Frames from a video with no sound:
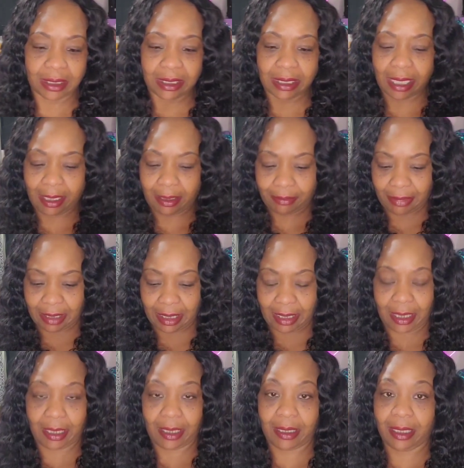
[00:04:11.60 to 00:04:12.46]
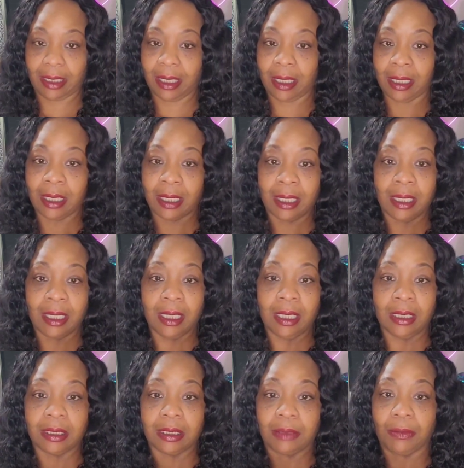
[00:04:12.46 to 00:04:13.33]
Same thing.
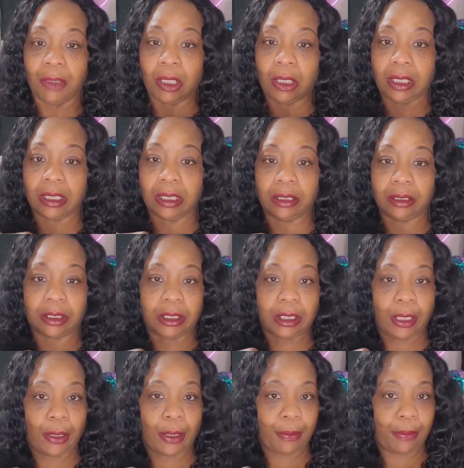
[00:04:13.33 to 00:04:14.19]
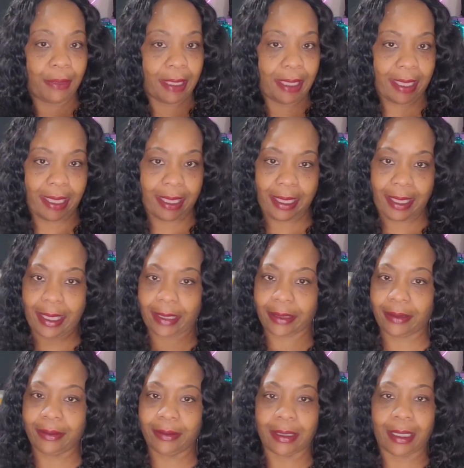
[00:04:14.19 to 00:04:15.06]
Small little tote
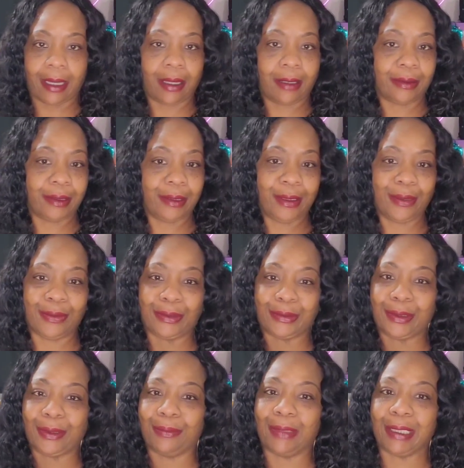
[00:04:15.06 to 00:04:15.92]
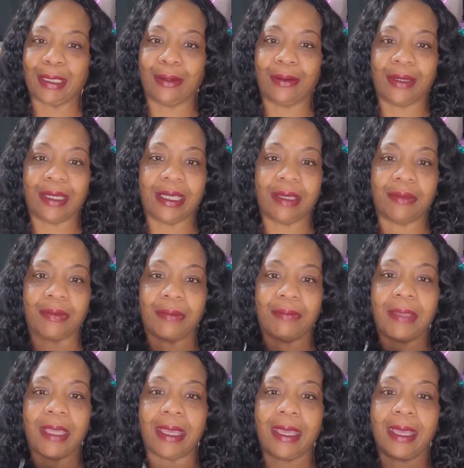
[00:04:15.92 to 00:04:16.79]
bag, you know, you don't want no big old
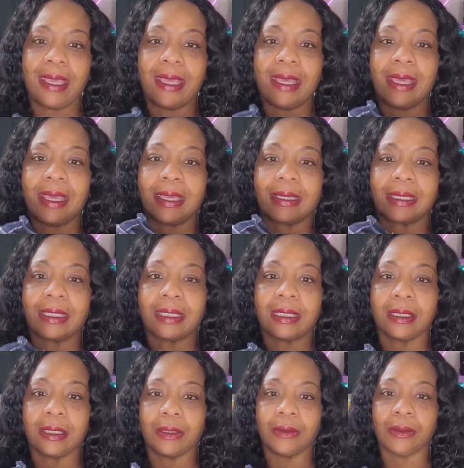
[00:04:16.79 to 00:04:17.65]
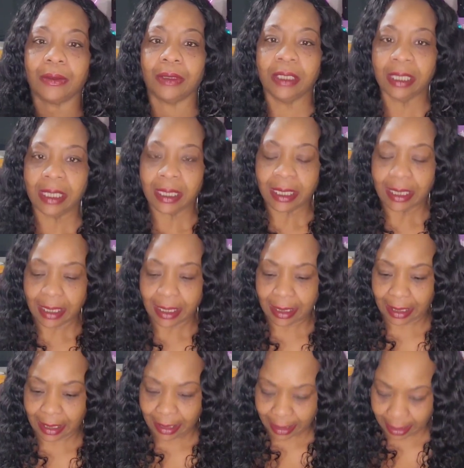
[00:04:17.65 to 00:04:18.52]
heavy bag. Cute.
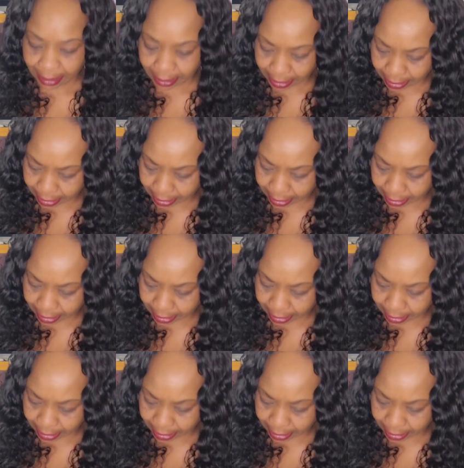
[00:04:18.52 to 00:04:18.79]
And the